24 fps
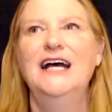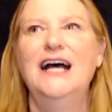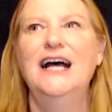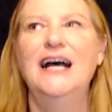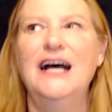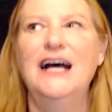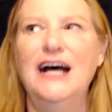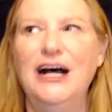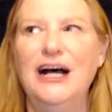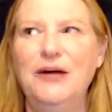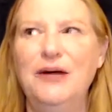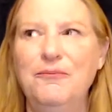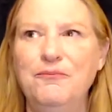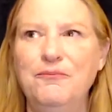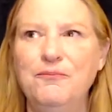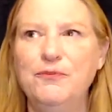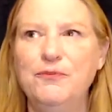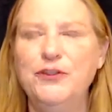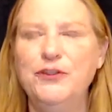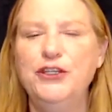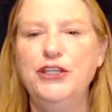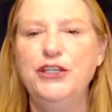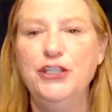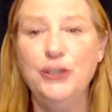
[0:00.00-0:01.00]
Um,
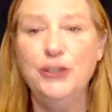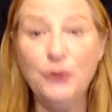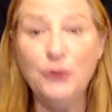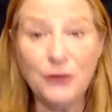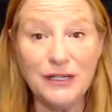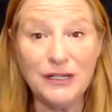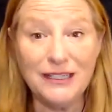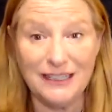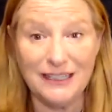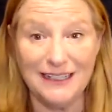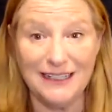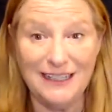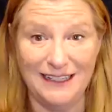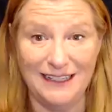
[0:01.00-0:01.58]
unity